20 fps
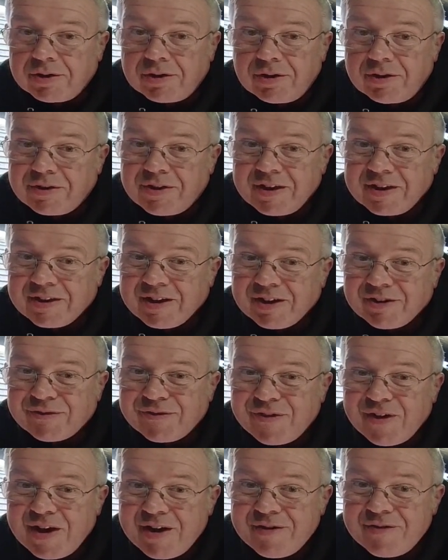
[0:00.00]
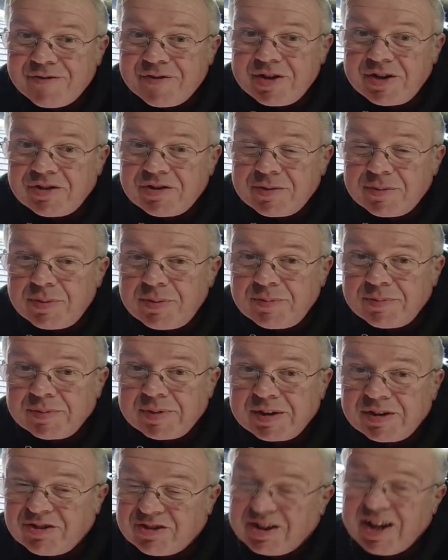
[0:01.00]
Do you think that's fair and reasonable?
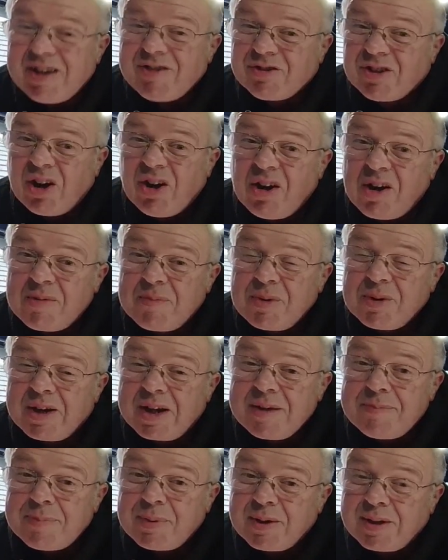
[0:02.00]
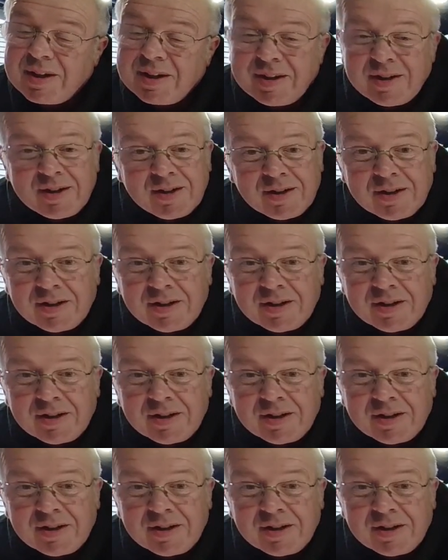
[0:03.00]
Sounds a lot of money, but